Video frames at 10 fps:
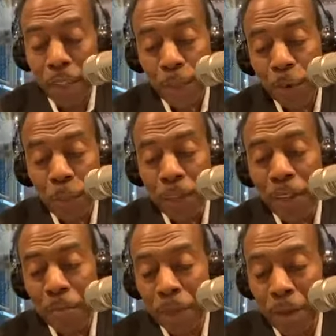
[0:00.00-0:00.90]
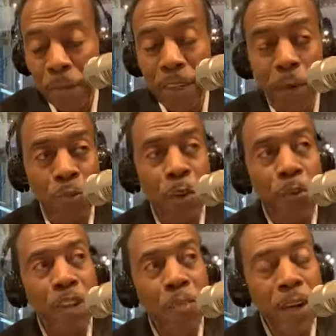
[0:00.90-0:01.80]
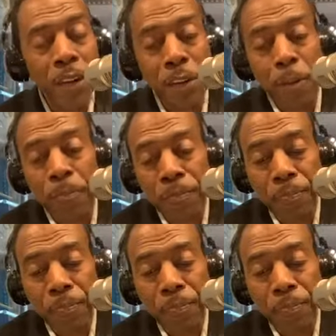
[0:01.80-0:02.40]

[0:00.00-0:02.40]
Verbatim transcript: She wrote me an email. Been dealing with her now about a year.